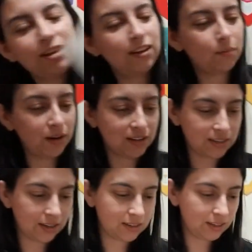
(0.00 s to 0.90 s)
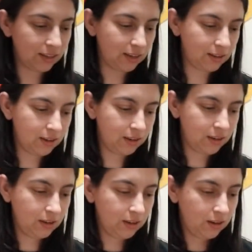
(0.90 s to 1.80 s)
they had the mindset to like
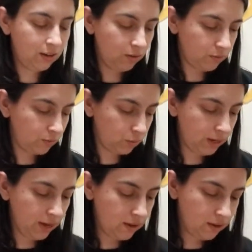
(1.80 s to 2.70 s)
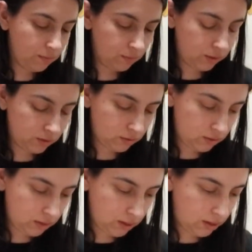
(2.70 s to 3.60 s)
3M, this
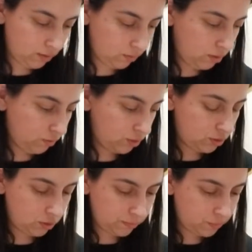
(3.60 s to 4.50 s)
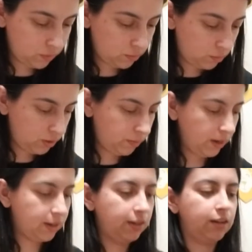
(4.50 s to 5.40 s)
and that, whatever. So put it
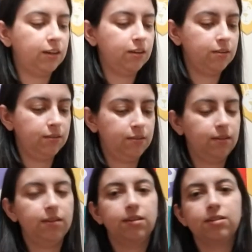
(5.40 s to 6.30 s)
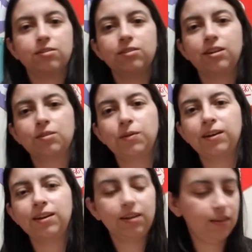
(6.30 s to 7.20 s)
back in here. So now it's
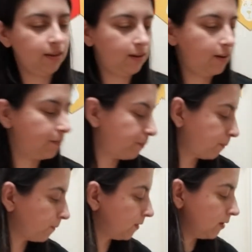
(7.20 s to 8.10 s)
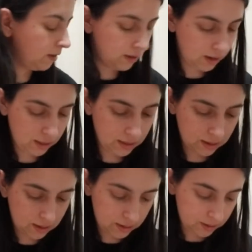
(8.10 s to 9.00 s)
back in there. And
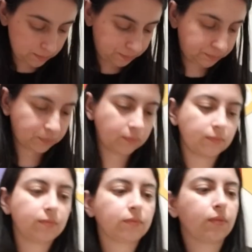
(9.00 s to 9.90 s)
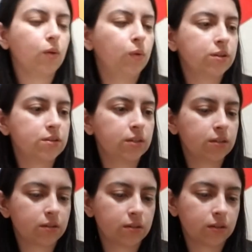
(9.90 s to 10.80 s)
then what's
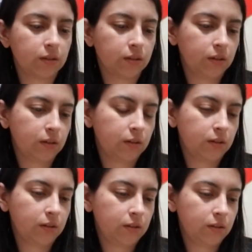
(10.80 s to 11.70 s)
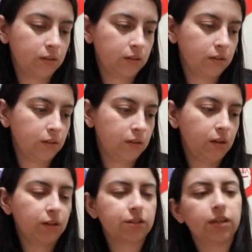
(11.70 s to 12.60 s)
this? Oh,
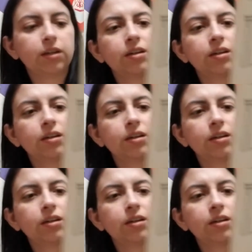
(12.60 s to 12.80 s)
it looks like